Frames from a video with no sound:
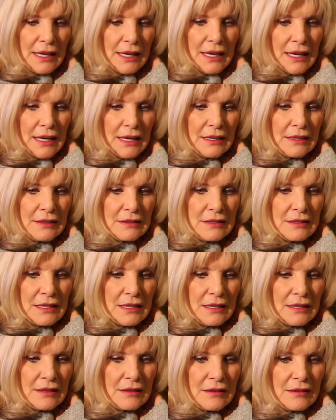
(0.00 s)
And
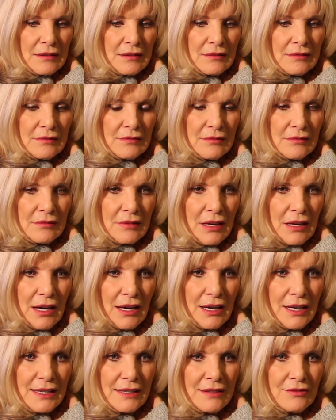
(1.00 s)

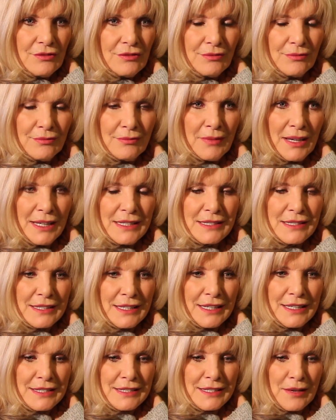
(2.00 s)
I might
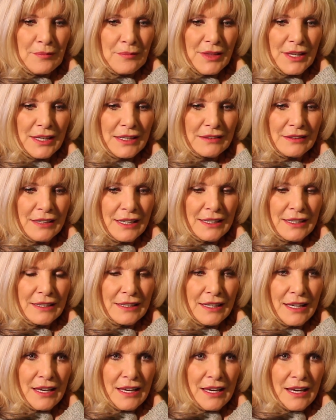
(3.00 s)
say something
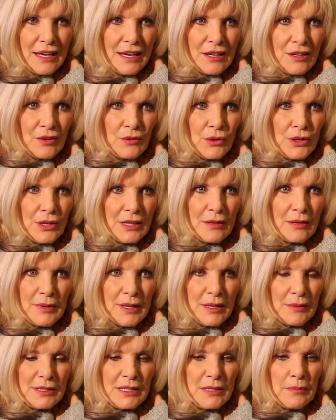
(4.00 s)
like, we're going to
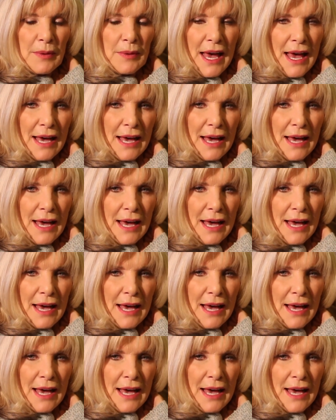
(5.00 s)
be able to